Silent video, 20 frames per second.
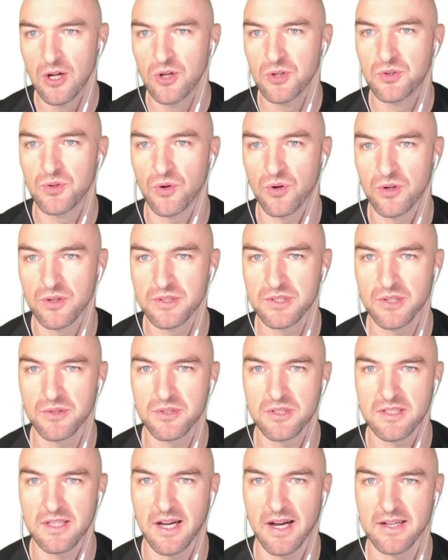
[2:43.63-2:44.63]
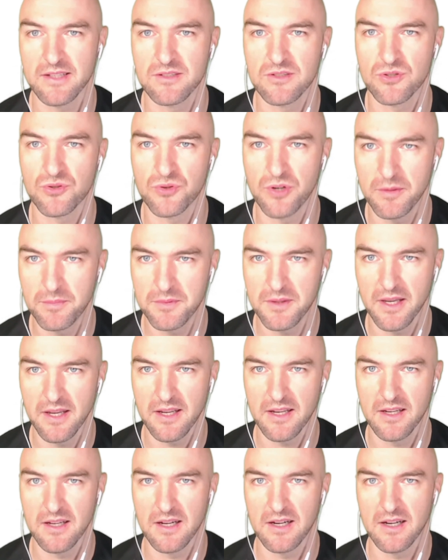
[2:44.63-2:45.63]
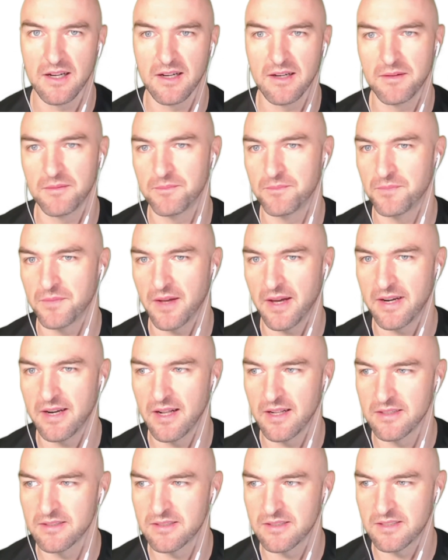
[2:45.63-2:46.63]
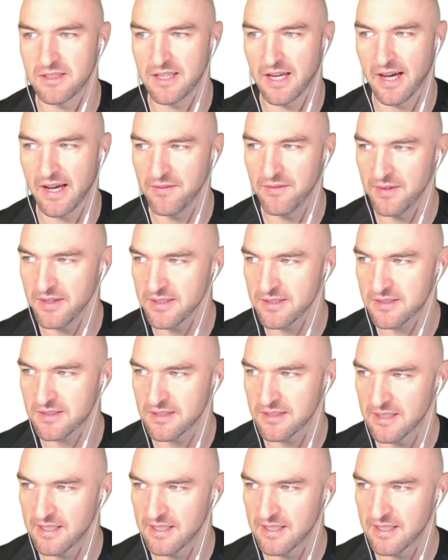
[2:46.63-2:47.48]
to also start scripting analysis in IVAS,